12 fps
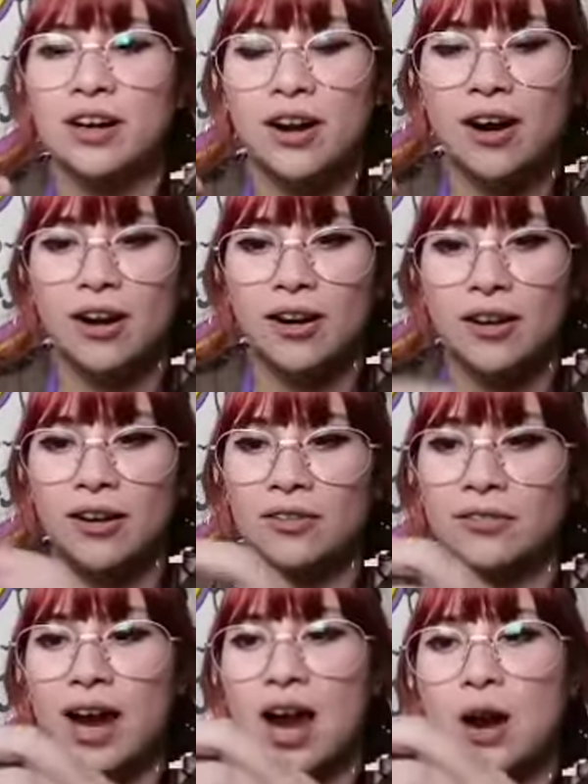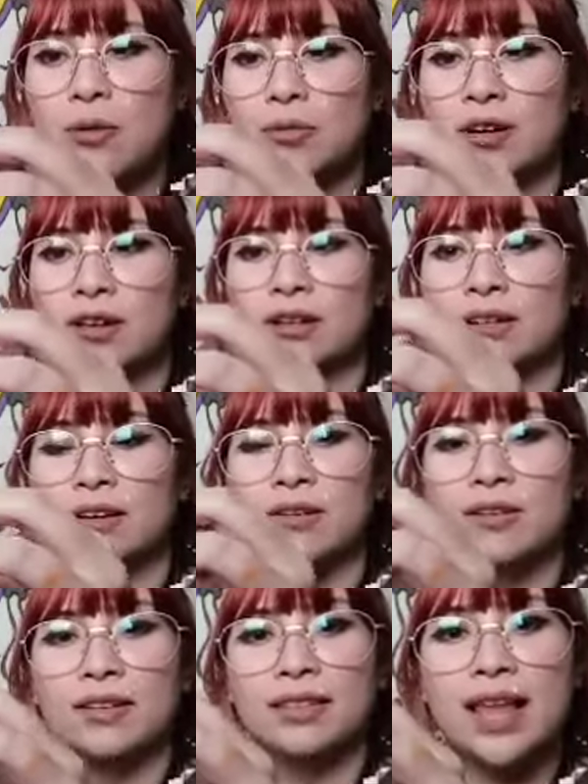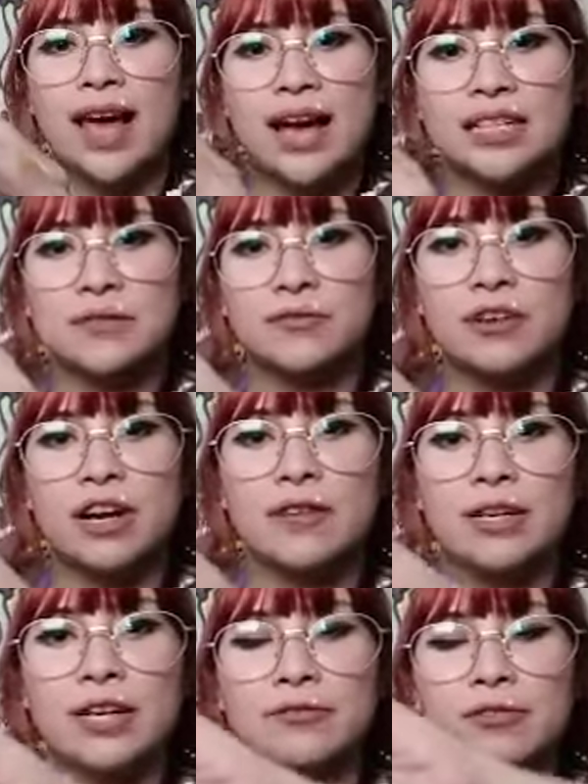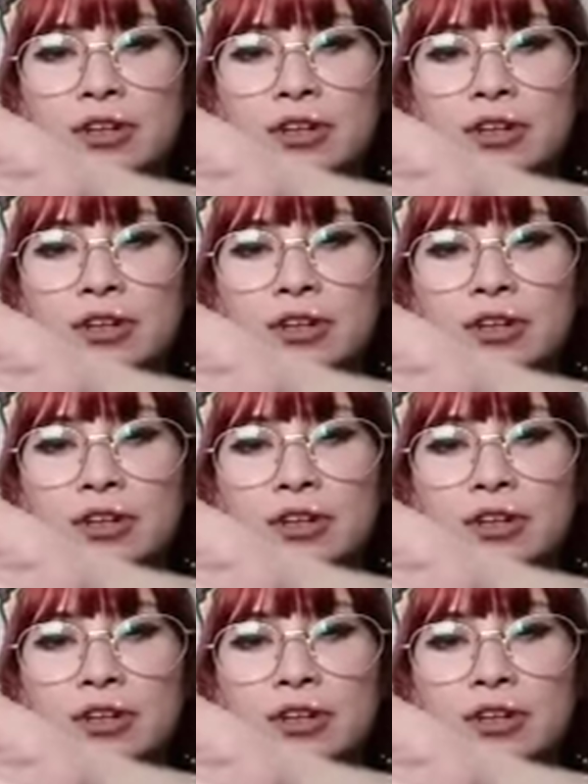of our last freebie for